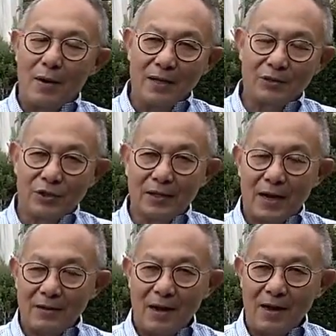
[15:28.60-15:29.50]
Well, actually,
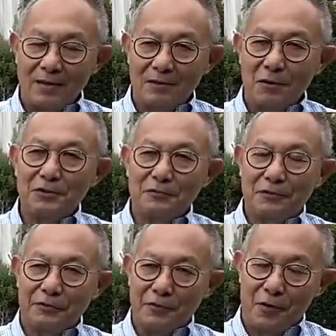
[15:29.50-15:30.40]
I had lots of
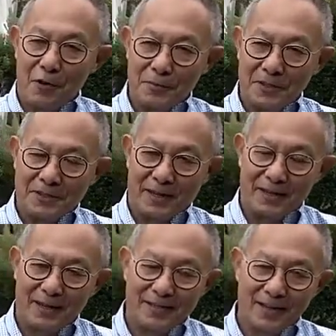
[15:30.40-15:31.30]
different hobbies, I
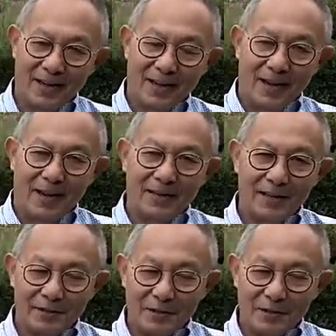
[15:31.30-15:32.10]
guess. I